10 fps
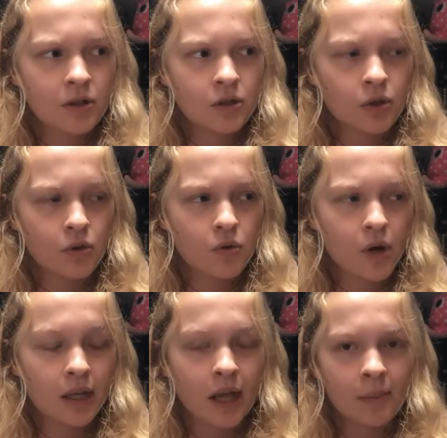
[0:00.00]
to
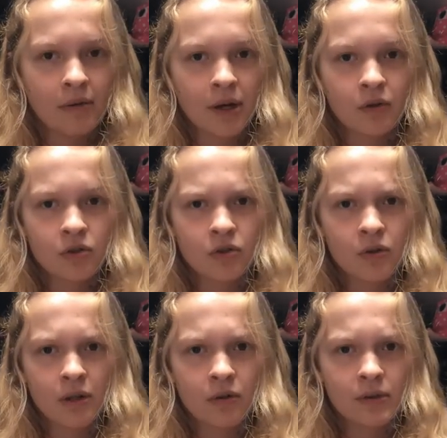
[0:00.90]
elaborate on the
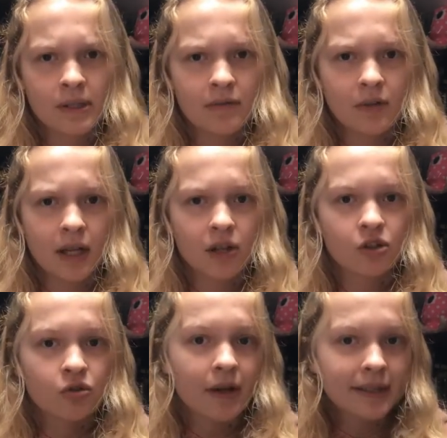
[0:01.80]
story or to even
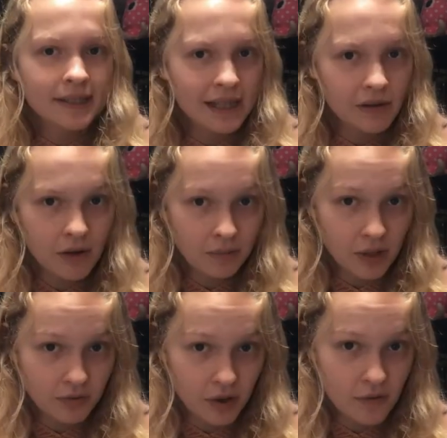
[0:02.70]
like drag it out
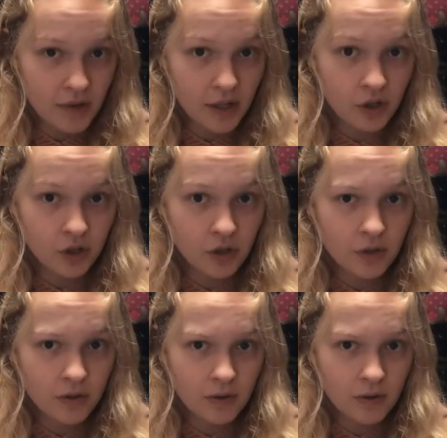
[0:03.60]
much further than it should